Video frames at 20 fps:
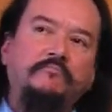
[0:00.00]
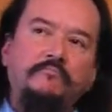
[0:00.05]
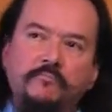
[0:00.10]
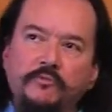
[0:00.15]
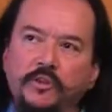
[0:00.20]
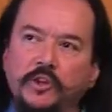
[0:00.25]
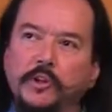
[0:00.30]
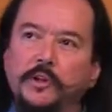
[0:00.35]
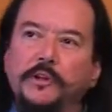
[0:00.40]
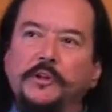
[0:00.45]

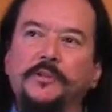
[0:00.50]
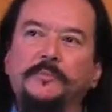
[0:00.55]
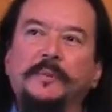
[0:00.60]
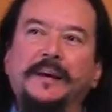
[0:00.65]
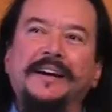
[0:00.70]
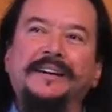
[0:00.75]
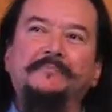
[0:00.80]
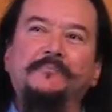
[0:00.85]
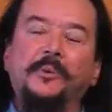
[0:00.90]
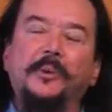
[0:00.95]
few years
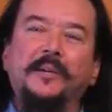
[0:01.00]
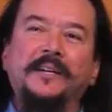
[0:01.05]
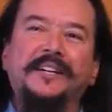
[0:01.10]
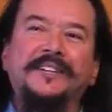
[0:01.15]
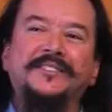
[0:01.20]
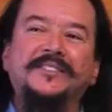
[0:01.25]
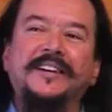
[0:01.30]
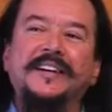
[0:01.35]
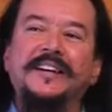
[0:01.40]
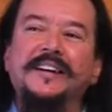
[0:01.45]
back, more or
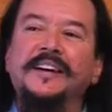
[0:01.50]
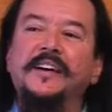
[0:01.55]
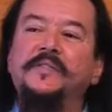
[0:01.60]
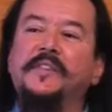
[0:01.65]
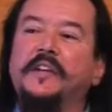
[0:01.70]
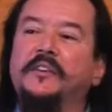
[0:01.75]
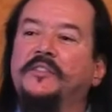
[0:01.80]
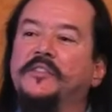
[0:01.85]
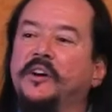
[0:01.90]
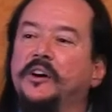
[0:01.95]
less,
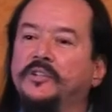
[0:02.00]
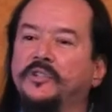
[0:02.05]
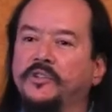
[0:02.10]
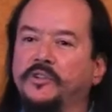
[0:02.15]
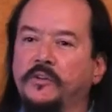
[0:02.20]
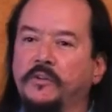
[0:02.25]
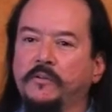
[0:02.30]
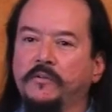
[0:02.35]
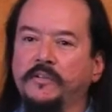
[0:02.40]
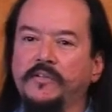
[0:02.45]
that thoughts
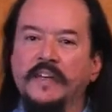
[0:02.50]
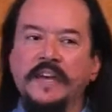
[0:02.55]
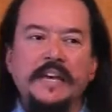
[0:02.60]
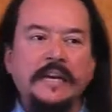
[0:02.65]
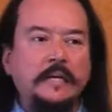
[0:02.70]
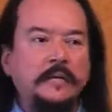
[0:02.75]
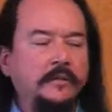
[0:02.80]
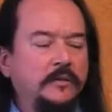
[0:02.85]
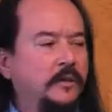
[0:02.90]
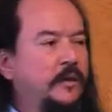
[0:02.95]
are
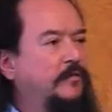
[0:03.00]
things.